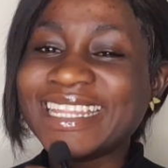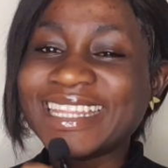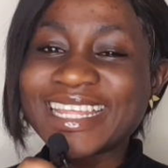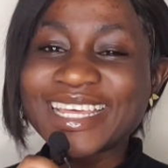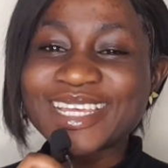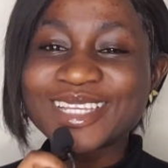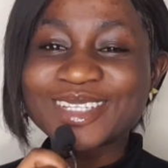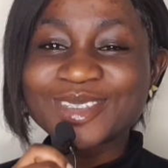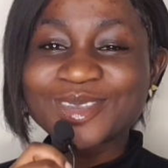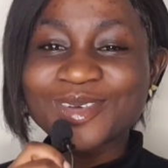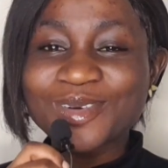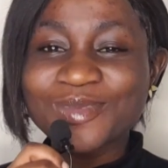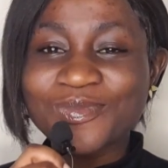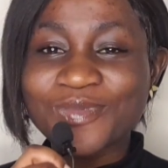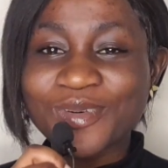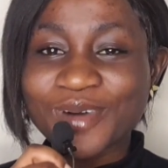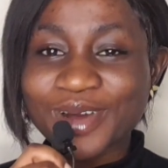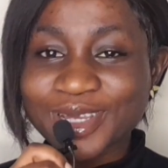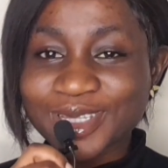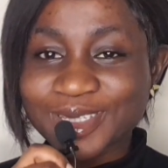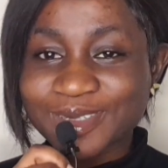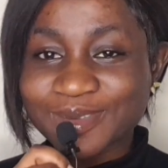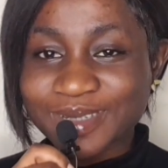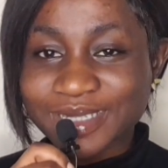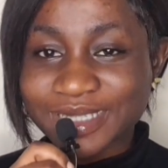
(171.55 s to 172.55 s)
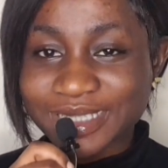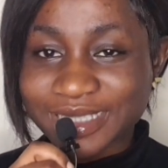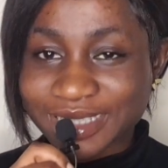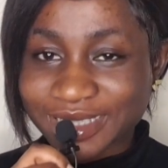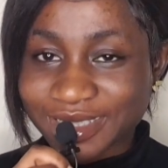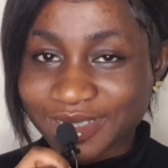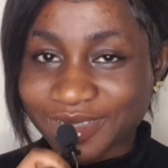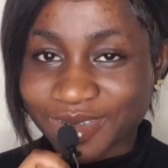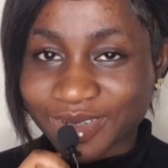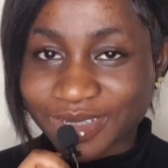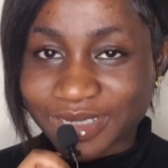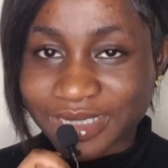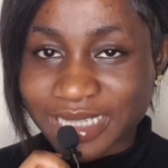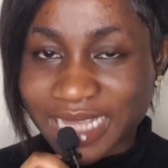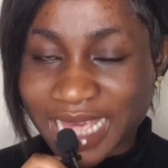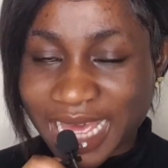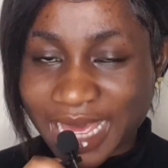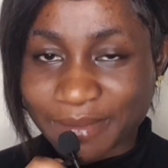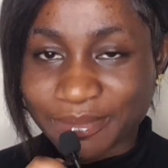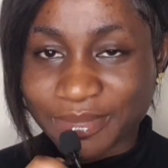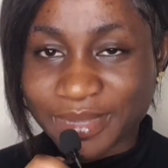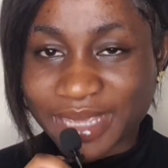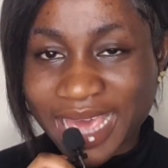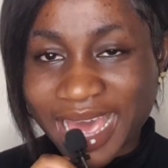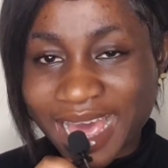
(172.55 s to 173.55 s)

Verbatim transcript: There is no point wasting your time.